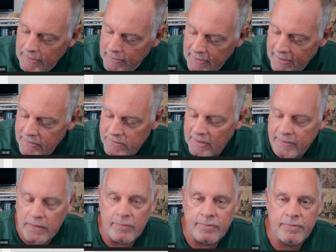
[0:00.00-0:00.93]

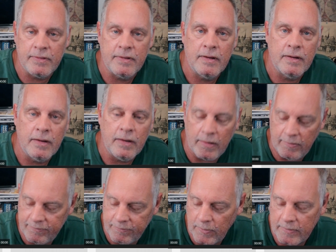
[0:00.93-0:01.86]
indicative
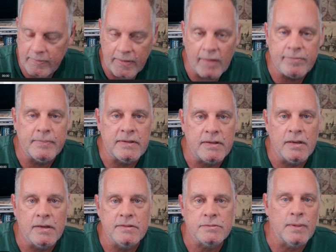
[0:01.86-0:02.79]
of what government
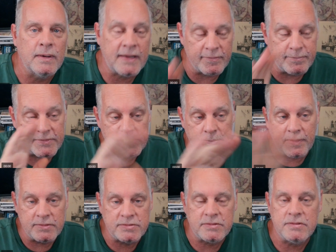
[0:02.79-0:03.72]
does or what government's
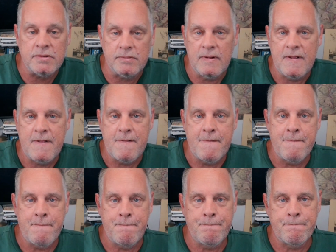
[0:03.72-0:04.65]
supposed to do.
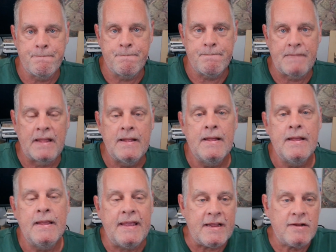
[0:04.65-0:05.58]

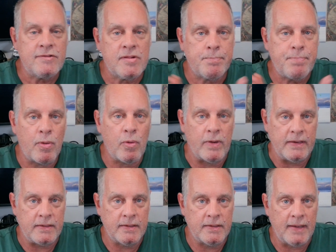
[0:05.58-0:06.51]
Here's the
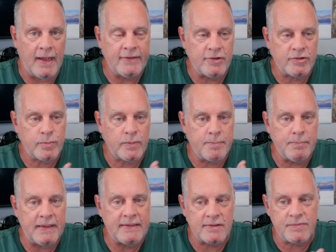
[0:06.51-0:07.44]
point. I just want to
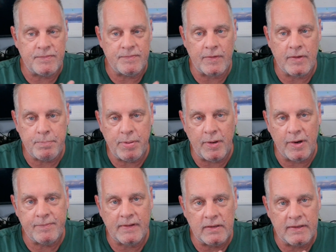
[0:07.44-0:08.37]
make this very
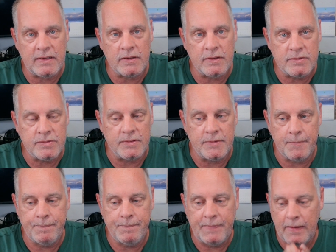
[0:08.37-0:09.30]
perfectly clear to
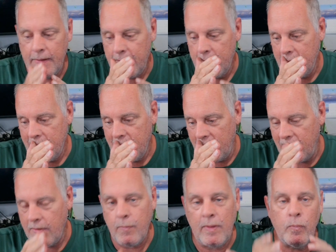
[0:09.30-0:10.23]
you.
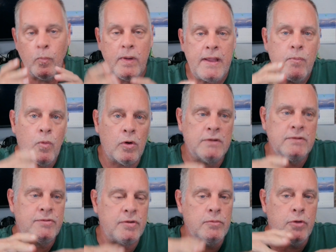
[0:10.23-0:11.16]
When we want
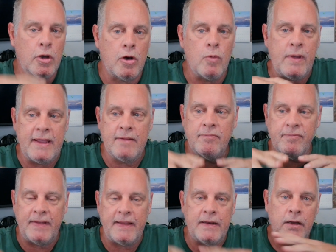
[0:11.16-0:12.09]
to go
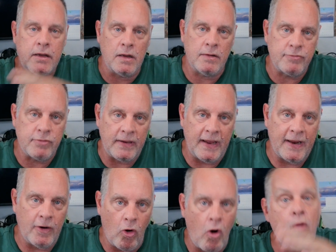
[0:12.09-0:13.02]
invade a country
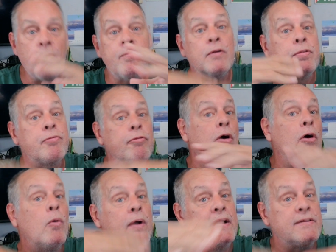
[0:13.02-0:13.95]
and
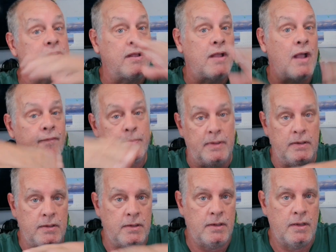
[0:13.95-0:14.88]
overthrow its
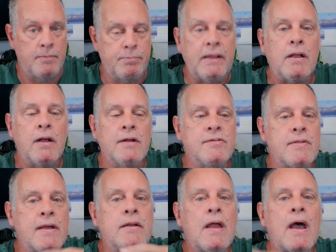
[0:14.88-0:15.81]
government because
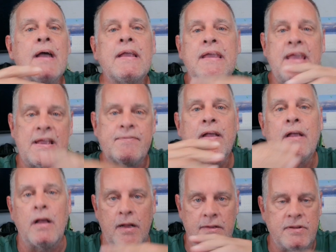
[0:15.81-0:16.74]
they're not
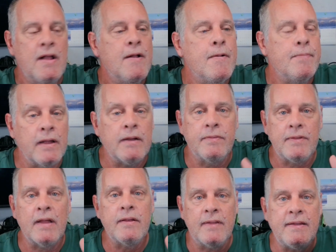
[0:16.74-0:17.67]
giving us, they
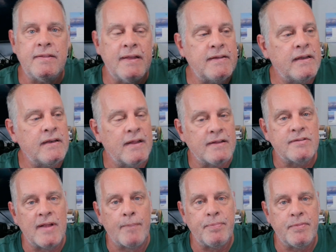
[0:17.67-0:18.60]
didn't
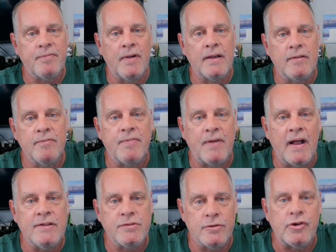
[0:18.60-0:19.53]
accept the fucking
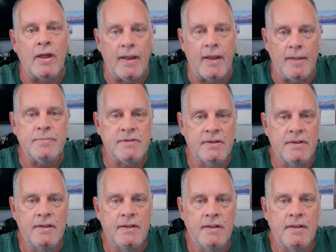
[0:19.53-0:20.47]
Pfizer jabs,
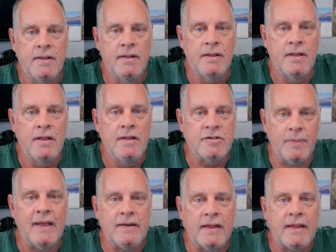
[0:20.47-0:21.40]
so
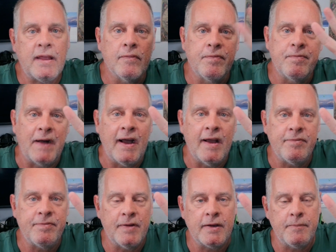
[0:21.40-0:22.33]
we had to kill five
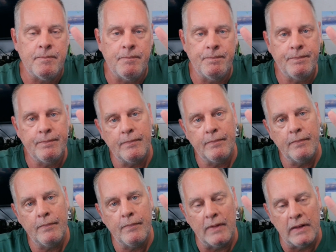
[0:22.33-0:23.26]
fucking
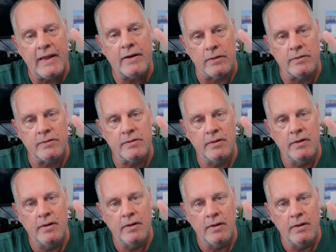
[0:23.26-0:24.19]
leaders
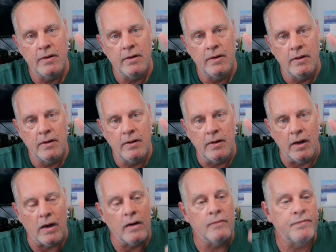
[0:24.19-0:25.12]

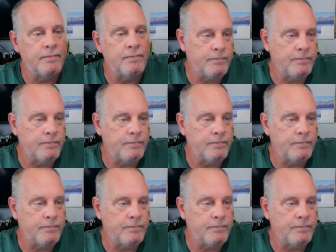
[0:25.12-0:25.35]
of